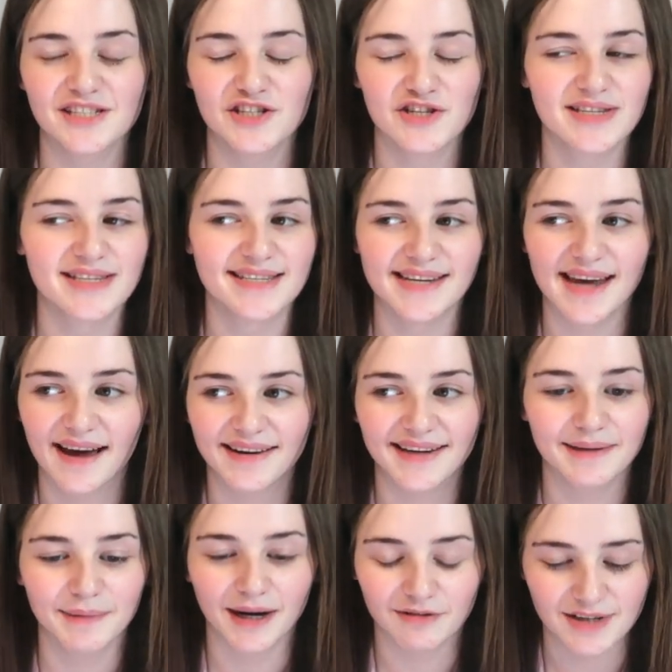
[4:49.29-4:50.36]
just
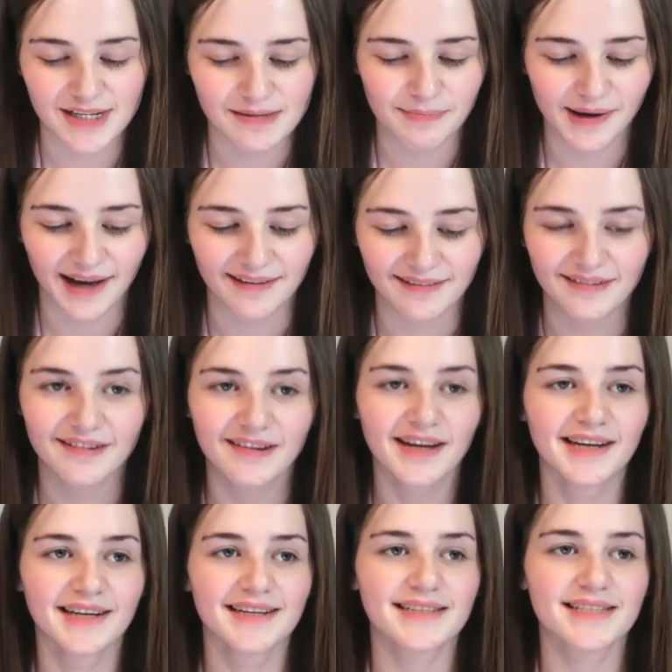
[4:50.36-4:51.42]
scanning my wristband
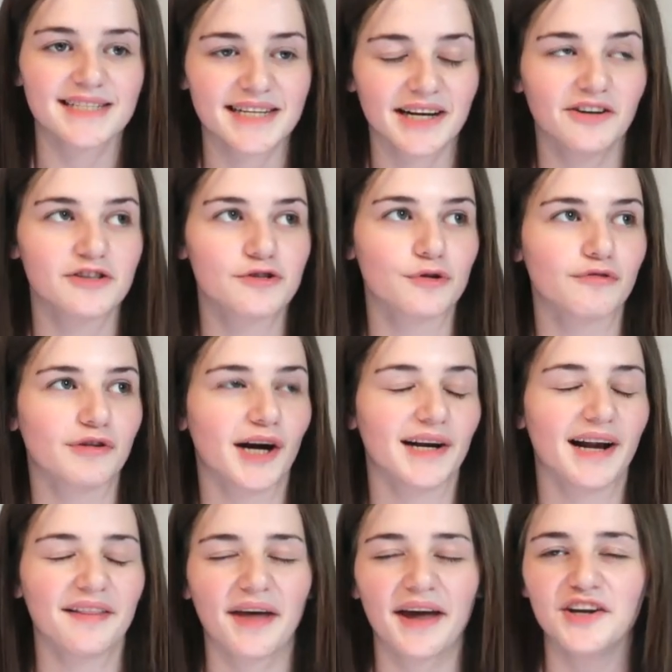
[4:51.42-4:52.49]
to get onto a ride,
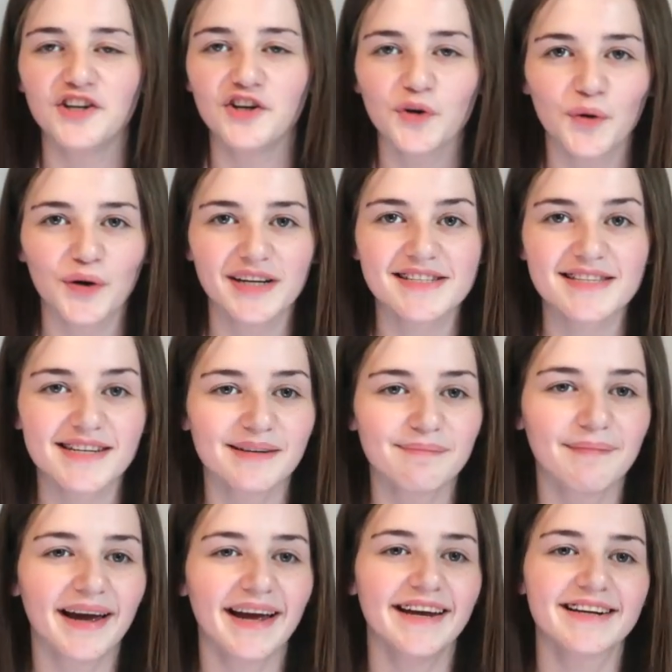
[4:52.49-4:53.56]
like that noise that it
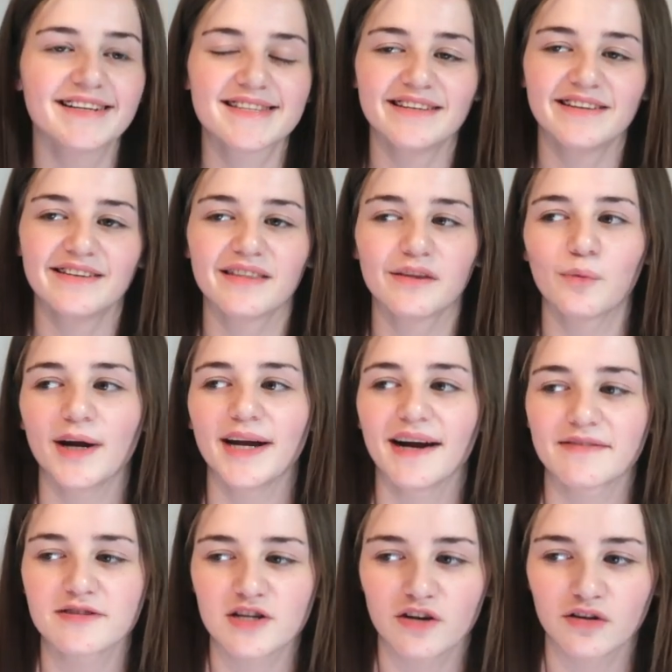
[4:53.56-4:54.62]
makes and the way you
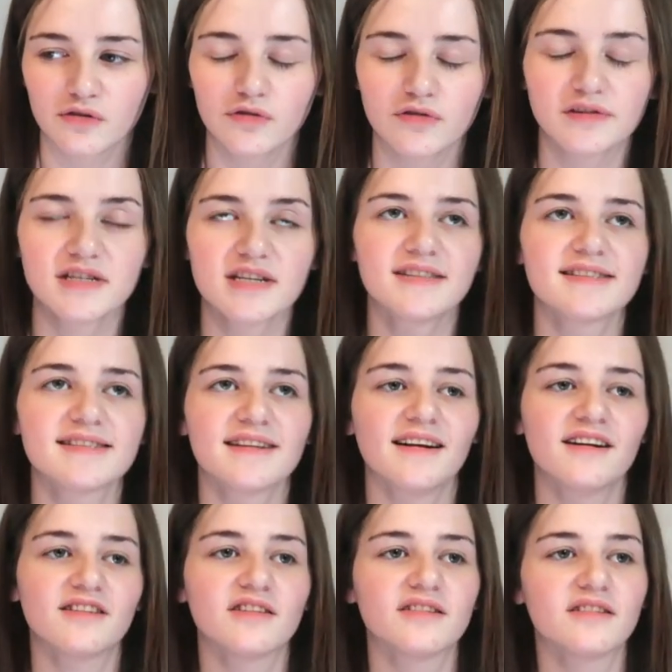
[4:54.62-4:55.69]
have to go through the
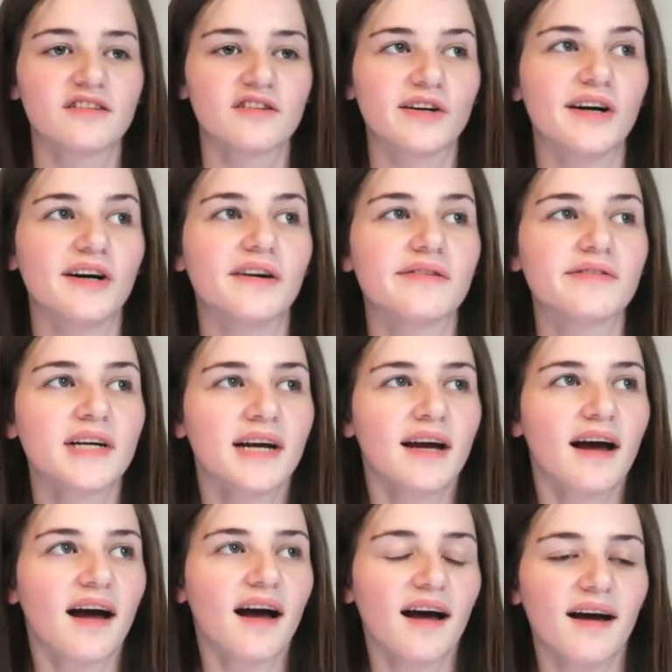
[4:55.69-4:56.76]
turnstiles and stuff.
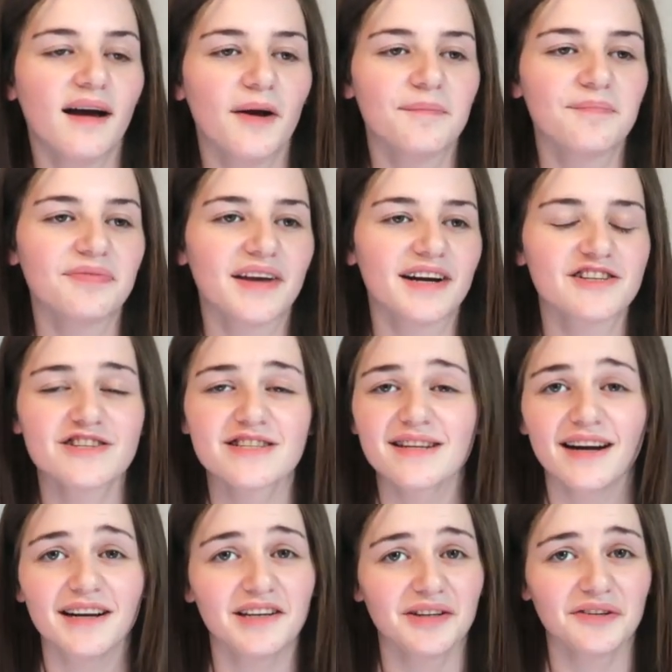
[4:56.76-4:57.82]

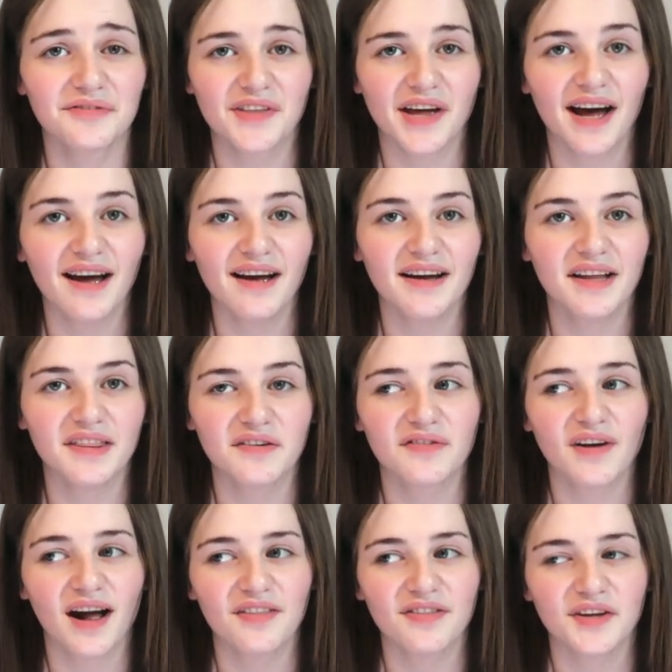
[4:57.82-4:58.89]
I love that, and the
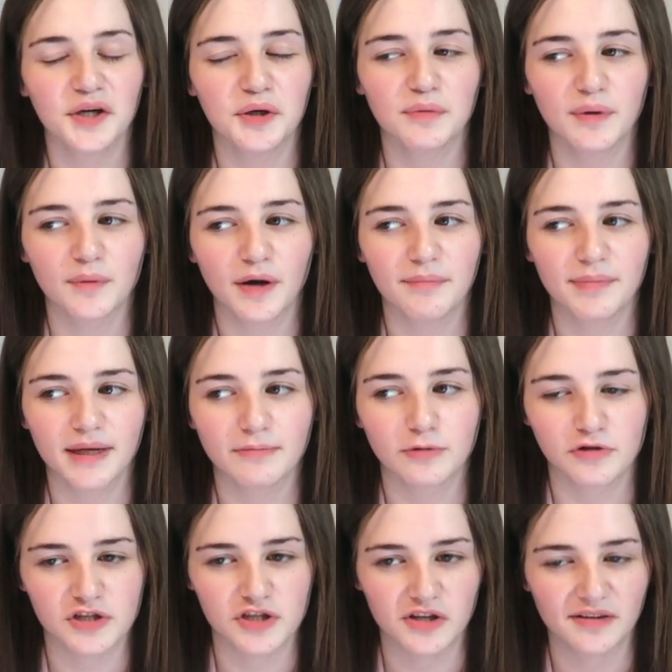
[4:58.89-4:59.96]
fact that we won't be
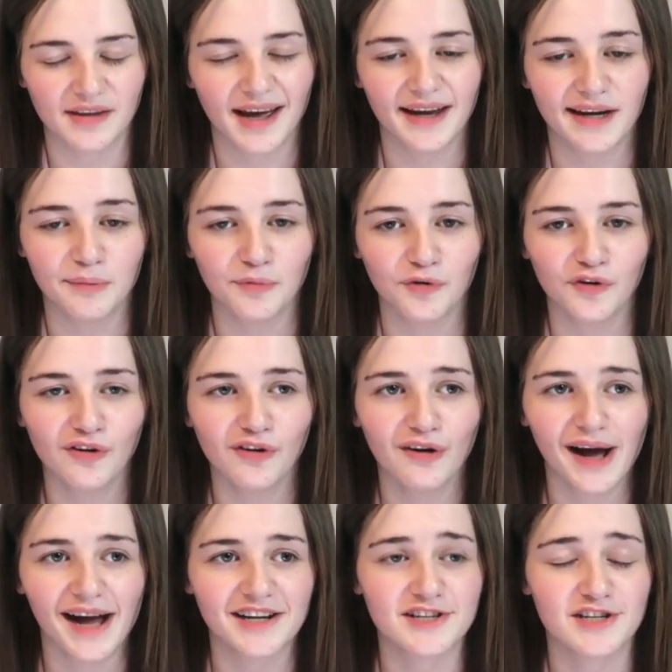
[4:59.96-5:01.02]
able to do that
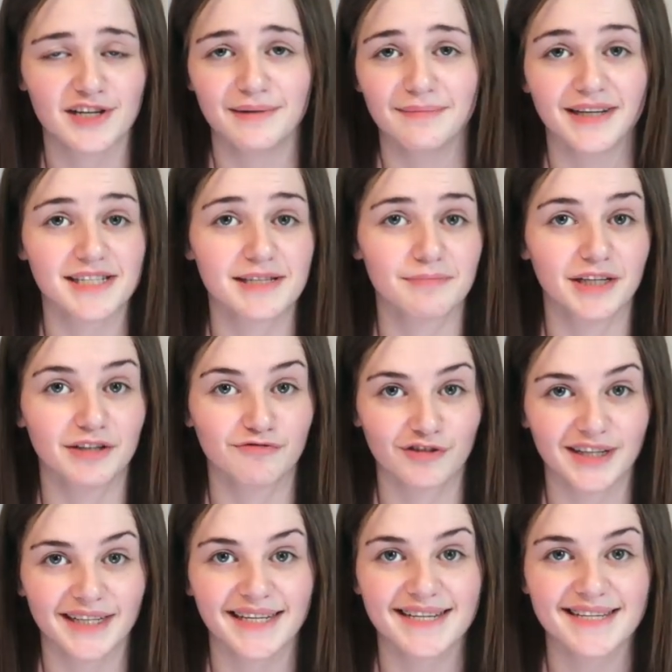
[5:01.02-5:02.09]
anymore actually makes me
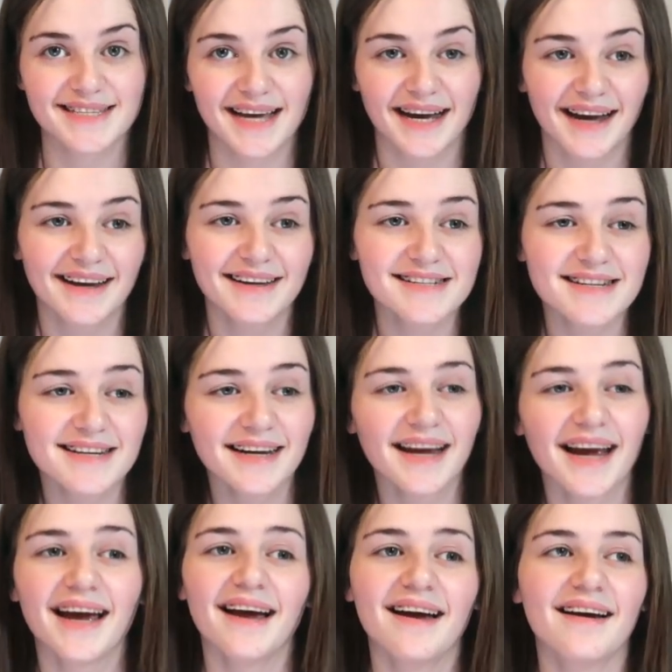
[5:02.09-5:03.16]
really sad.
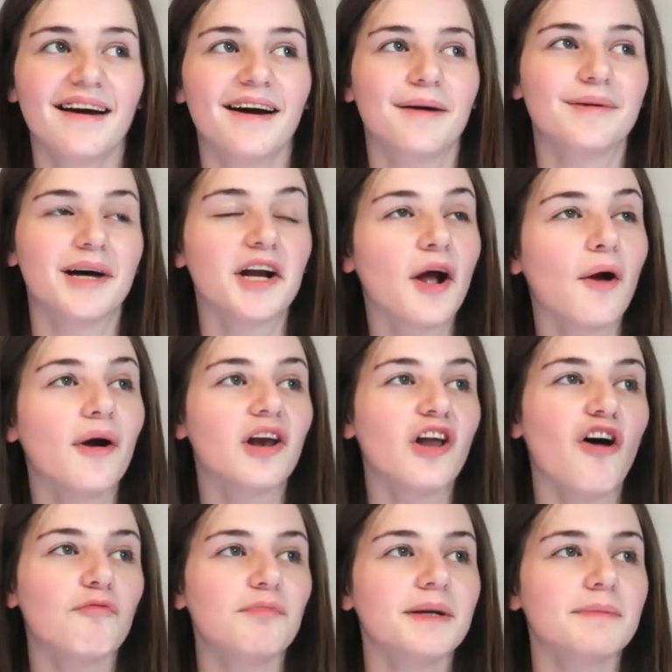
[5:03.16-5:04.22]
I know a lot of